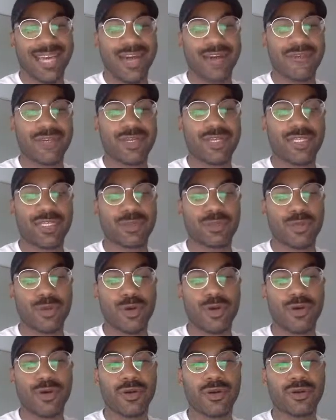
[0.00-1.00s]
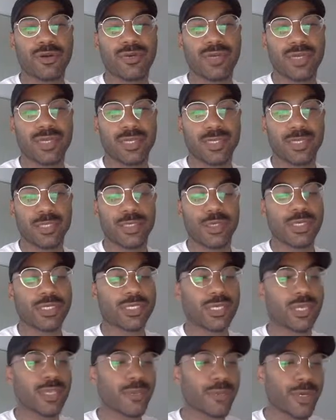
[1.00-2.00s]
Having a small, you know,
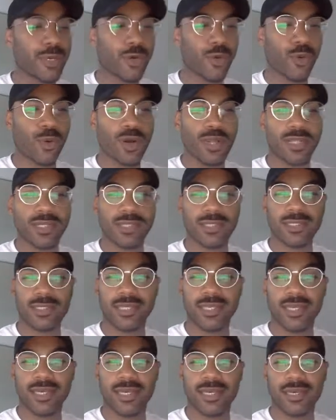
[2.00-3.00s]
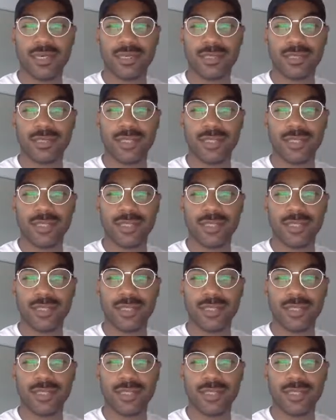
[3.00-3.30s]
it's all about quality.